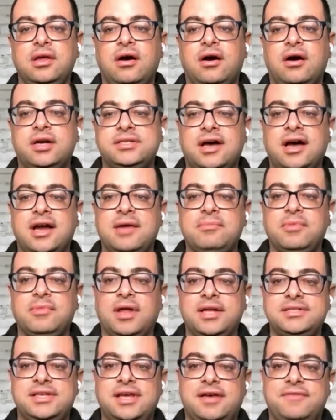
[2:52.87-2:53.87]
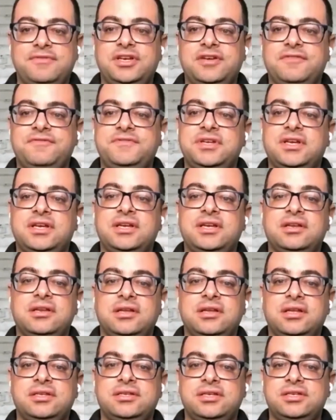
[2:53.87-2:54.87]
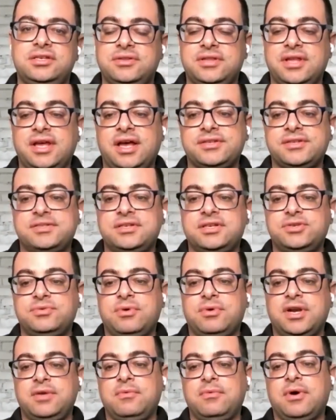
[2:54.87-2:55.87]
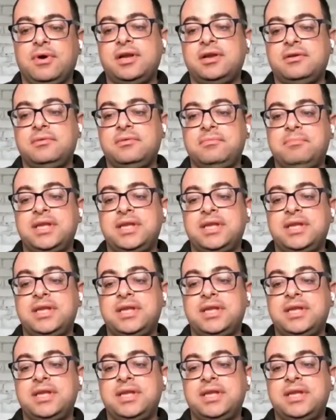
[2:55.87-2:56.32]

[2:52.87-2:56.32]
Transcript: Our timelines have shifted into 2021,